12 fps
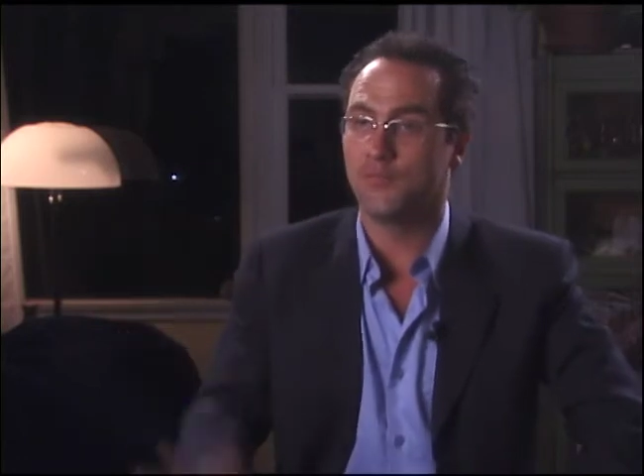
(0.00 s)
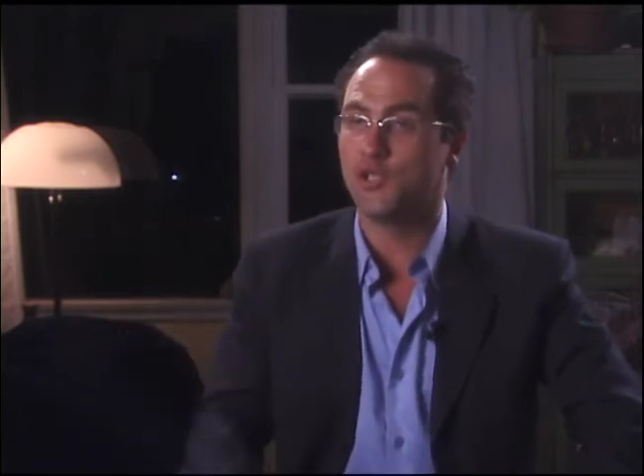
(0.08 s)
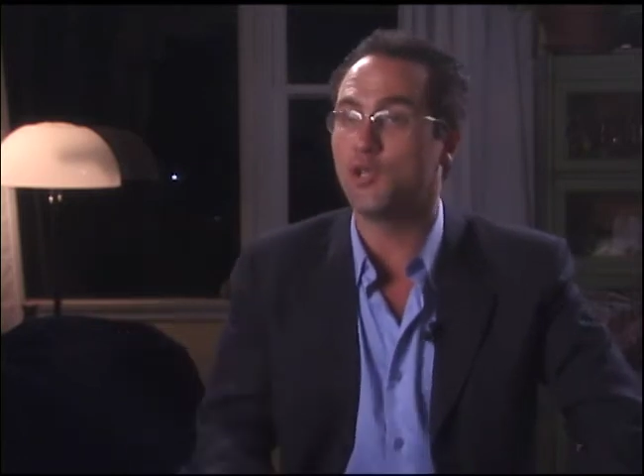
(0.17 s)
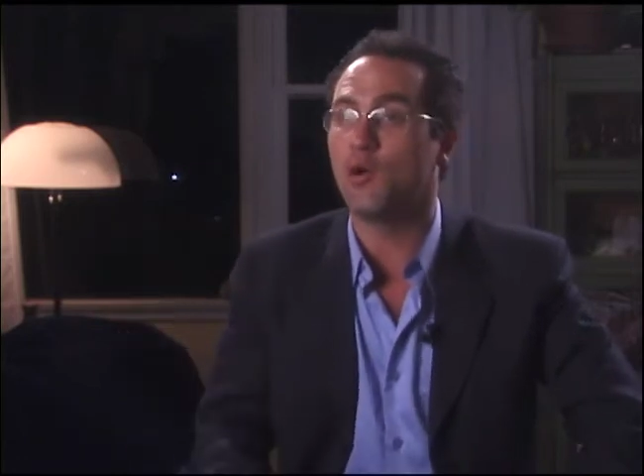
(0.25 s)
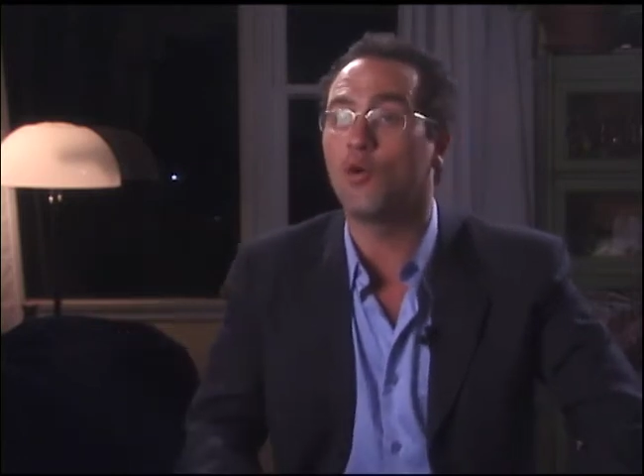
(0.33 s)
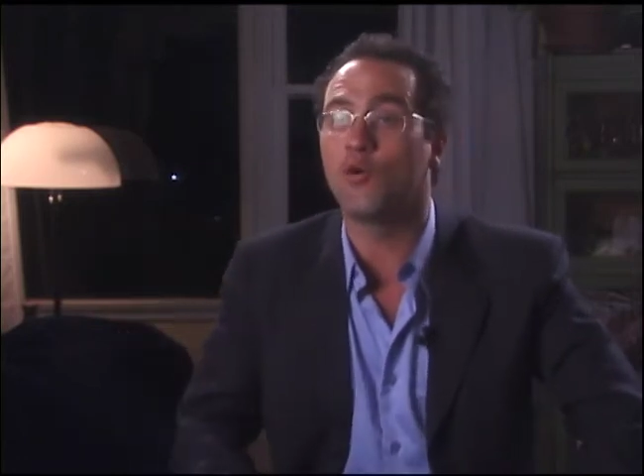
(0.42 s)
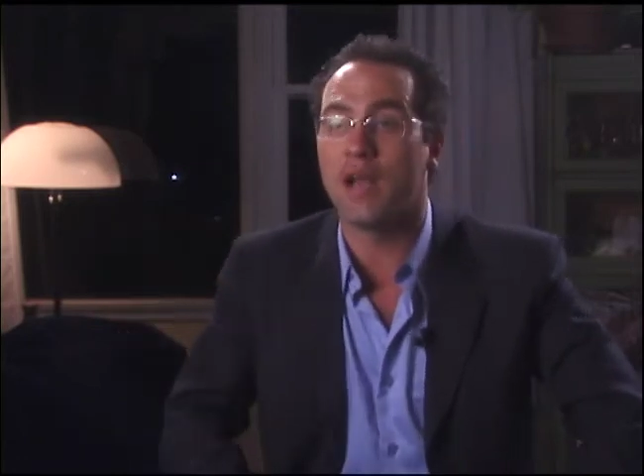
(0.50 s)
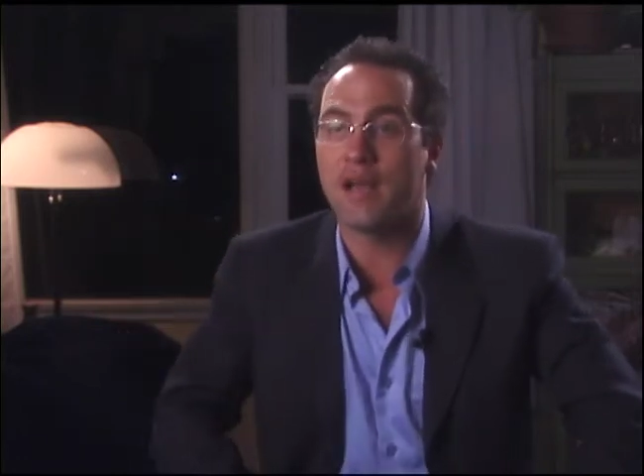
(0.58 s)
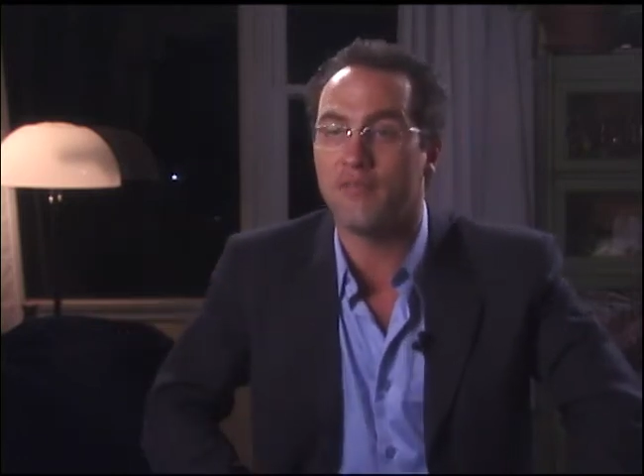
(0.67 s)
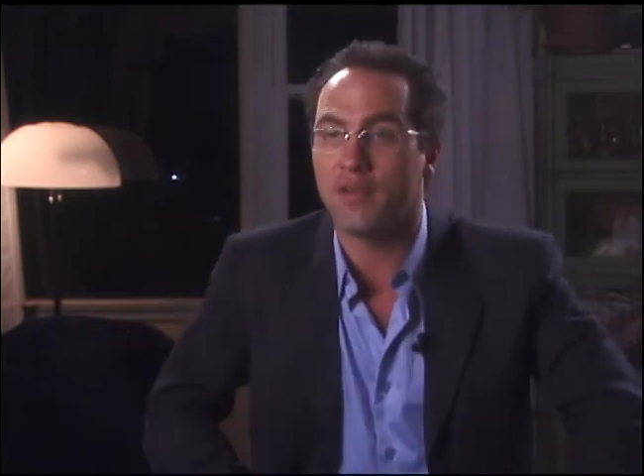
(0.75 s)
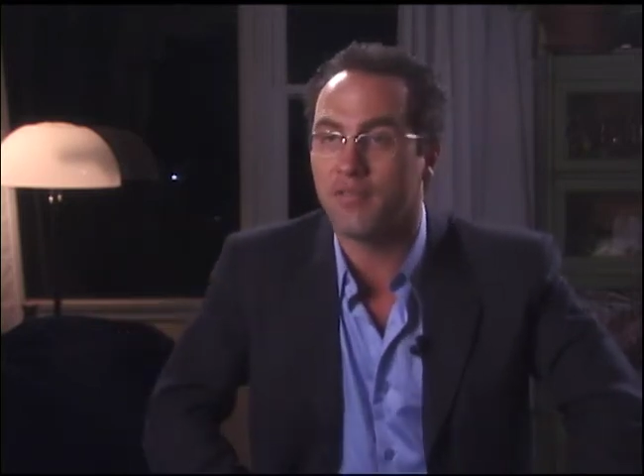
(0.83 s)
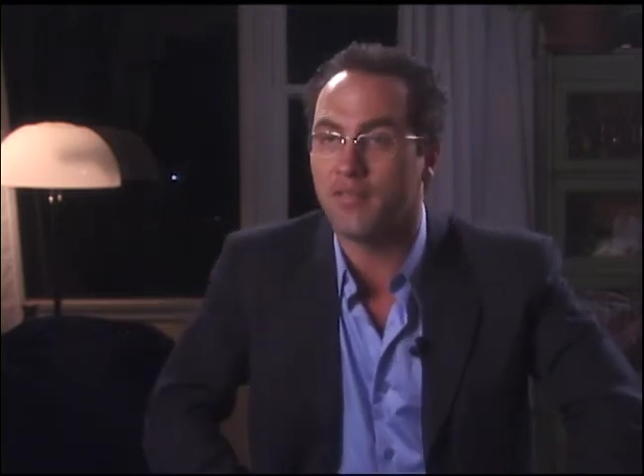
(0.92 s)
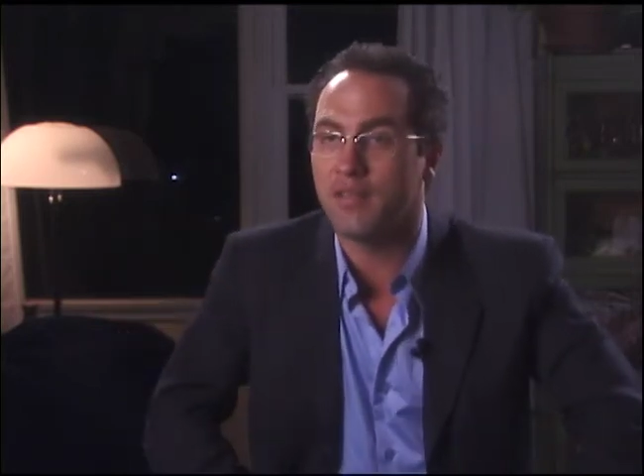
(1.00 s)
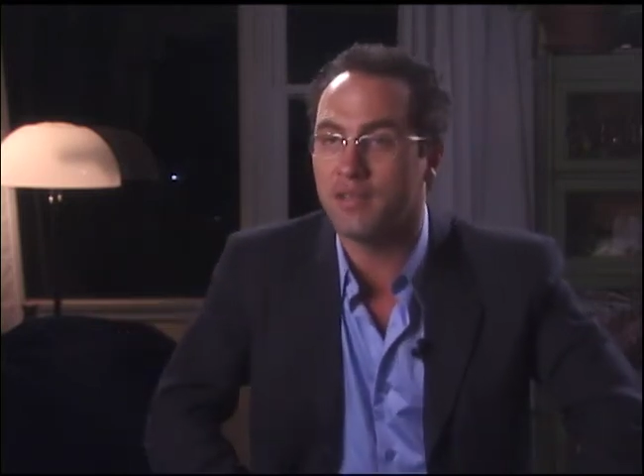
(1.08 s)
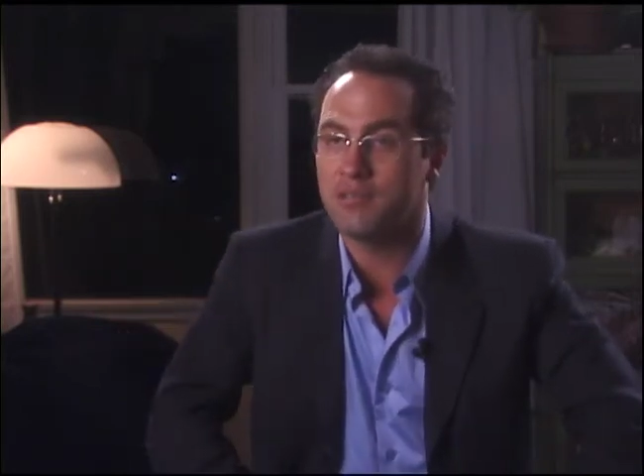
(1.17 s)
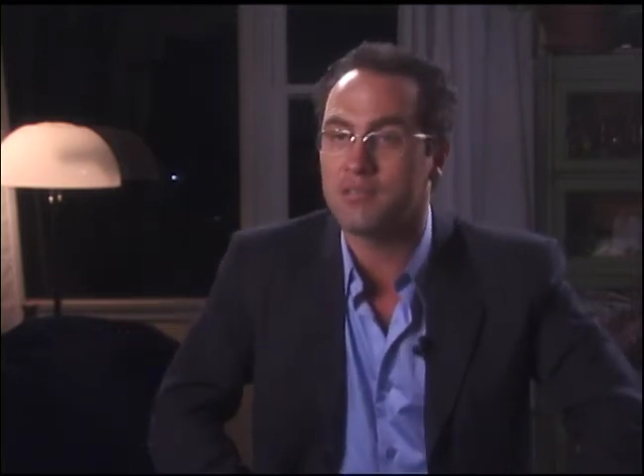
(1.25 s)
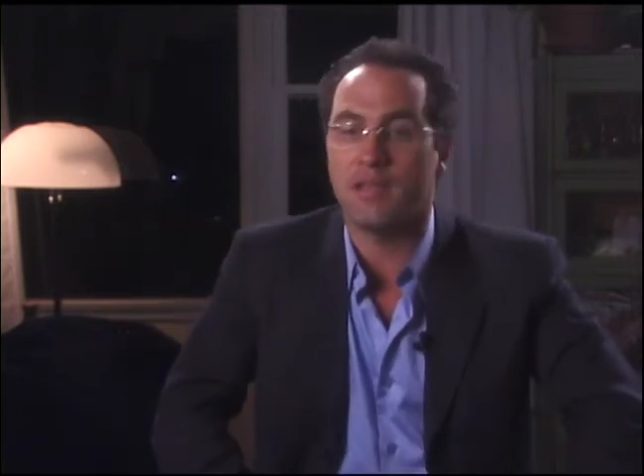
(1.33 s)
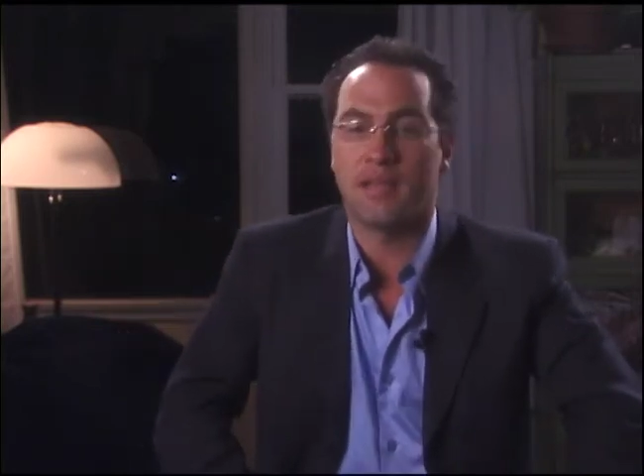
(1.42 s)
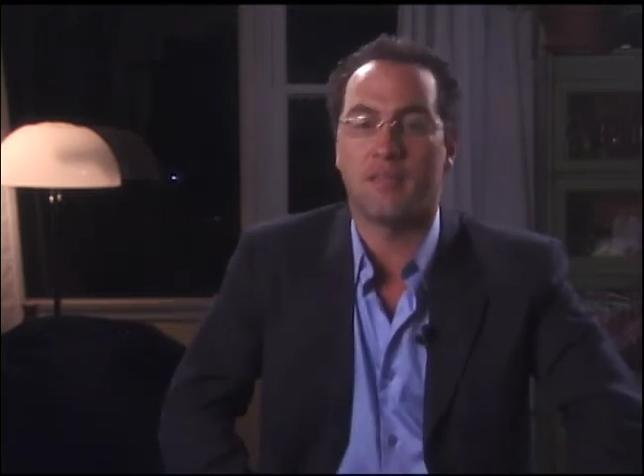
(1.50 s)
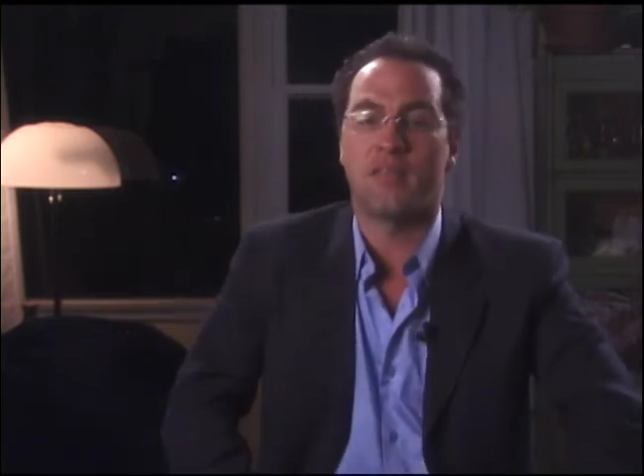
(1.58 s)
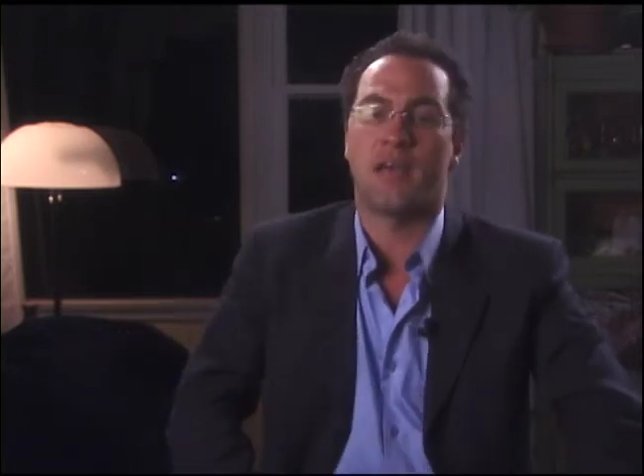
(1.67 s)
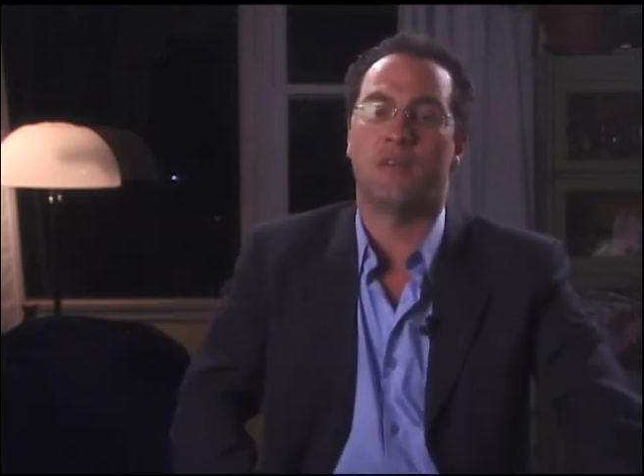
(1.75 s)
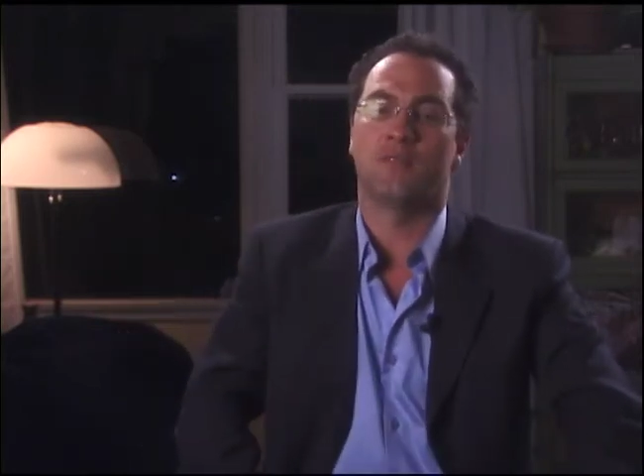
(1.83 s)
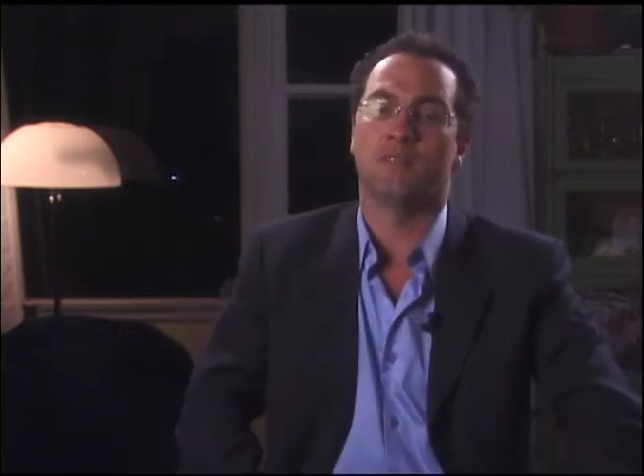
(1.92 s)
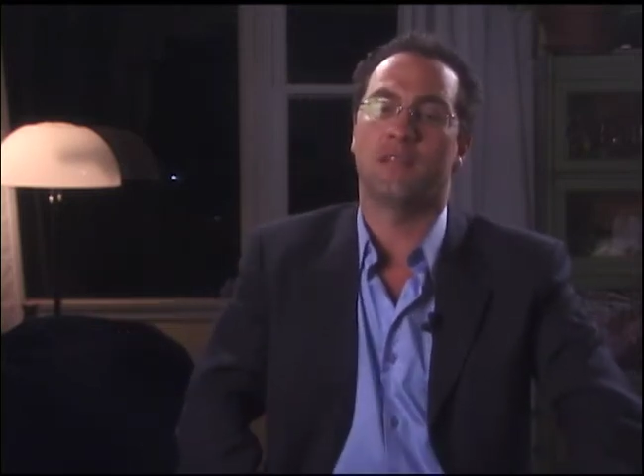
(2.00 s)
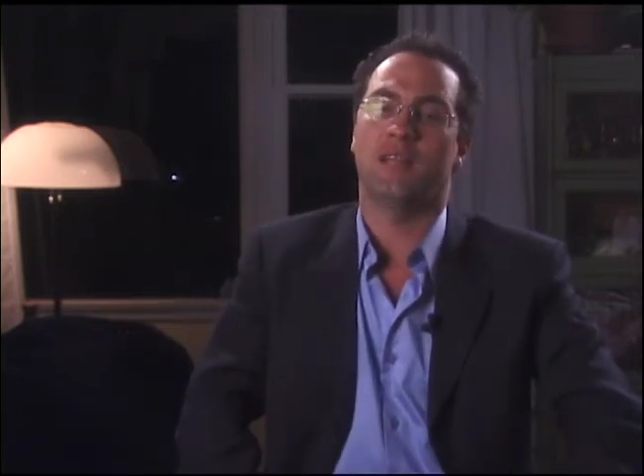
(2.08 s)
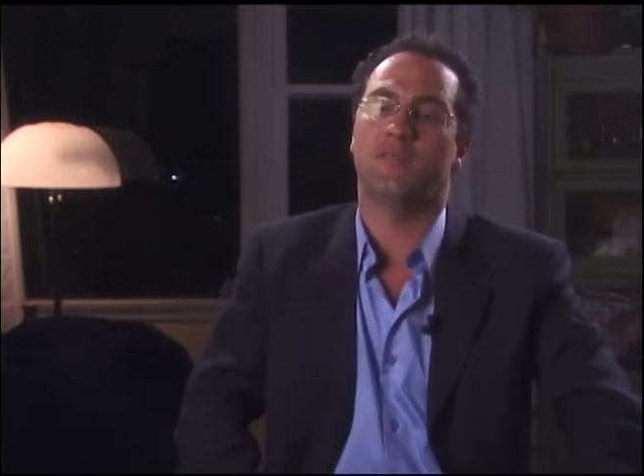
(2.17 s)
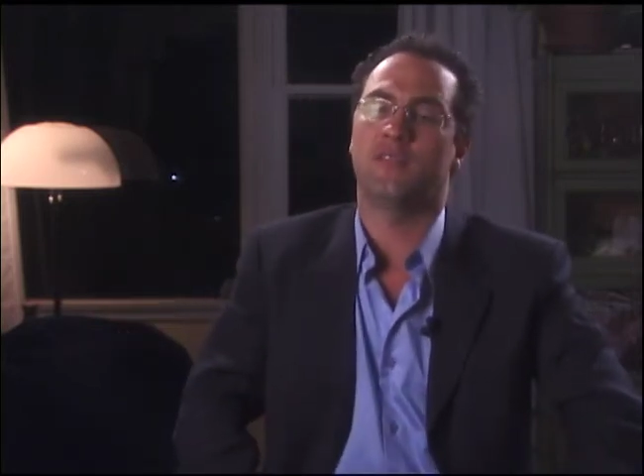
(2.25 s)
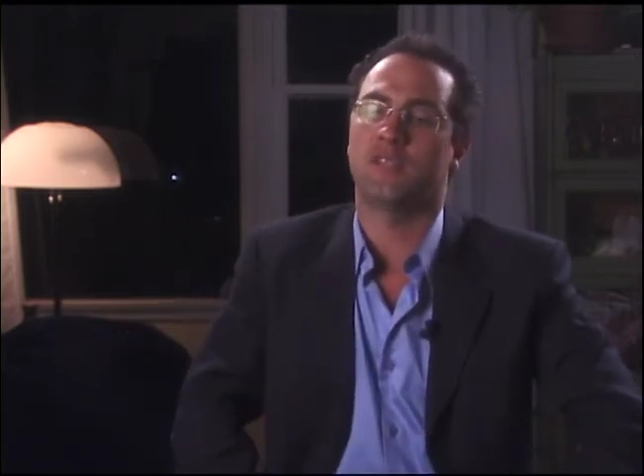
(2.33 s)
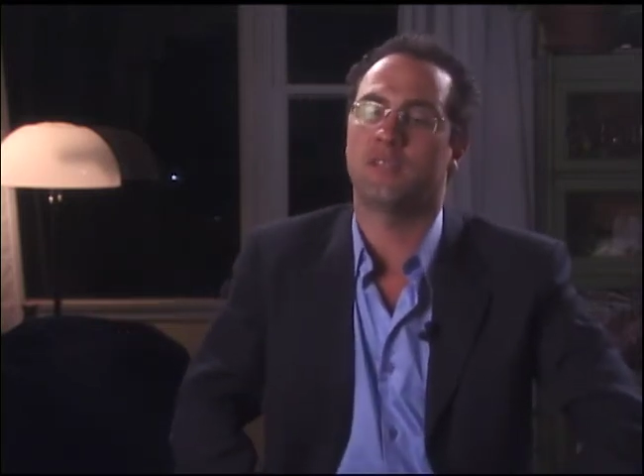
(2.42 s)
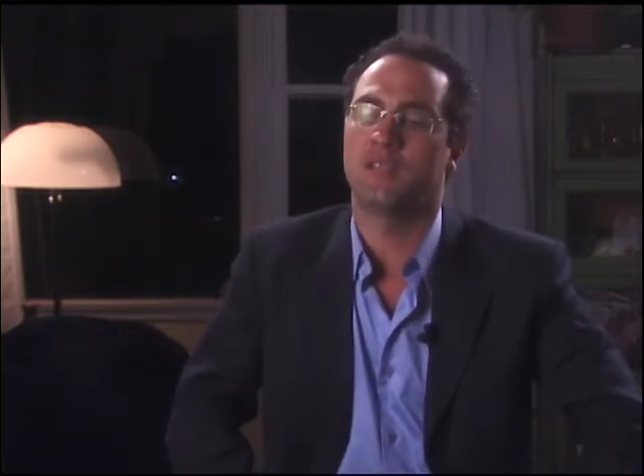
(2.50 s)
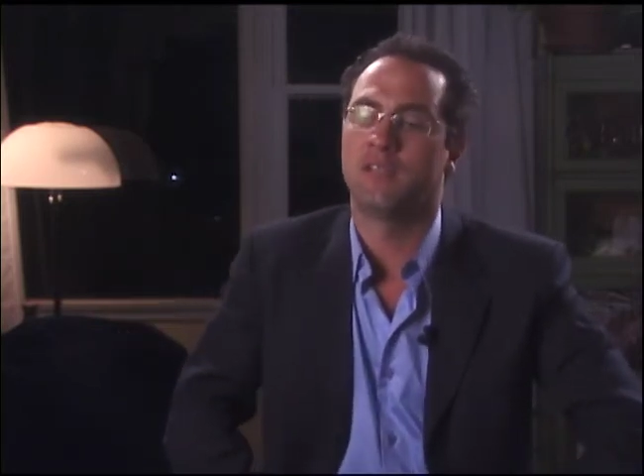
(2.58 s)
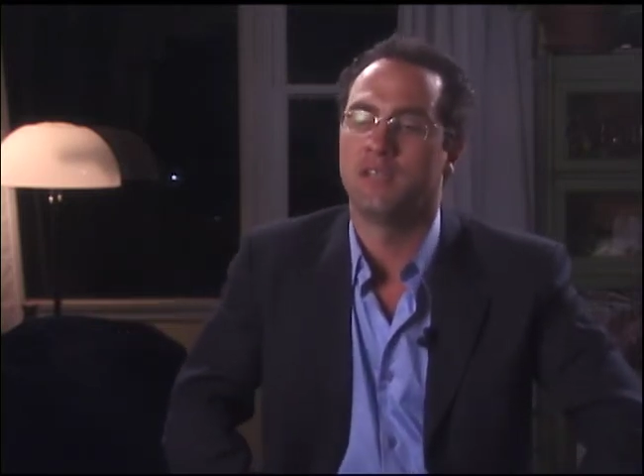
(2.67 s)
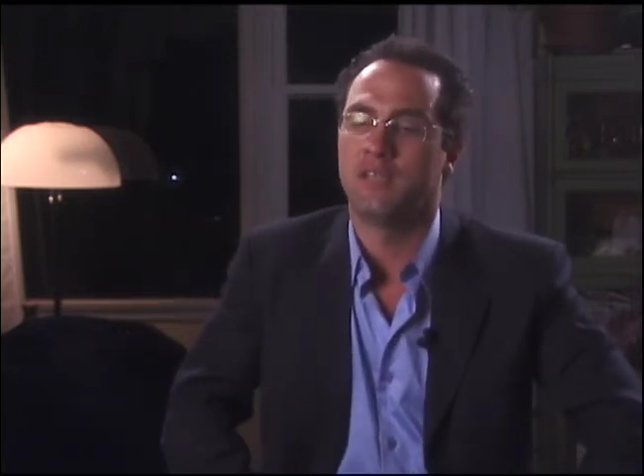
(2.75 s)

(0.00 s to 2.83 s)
show graphic things like that on television